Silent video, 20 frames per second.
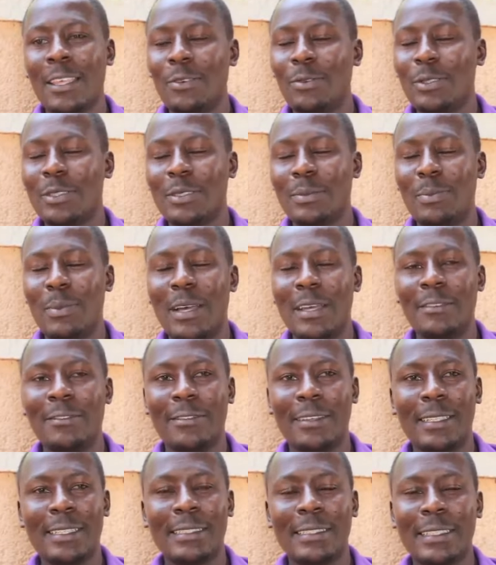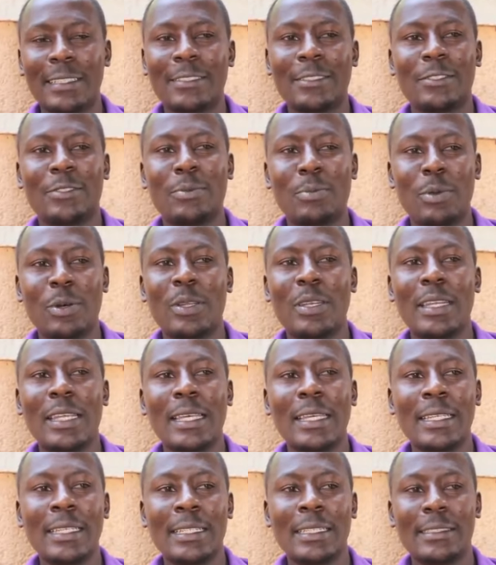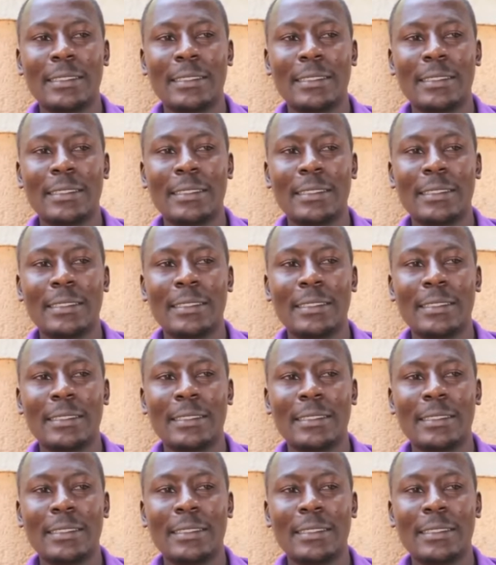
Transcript: It was my first testimony.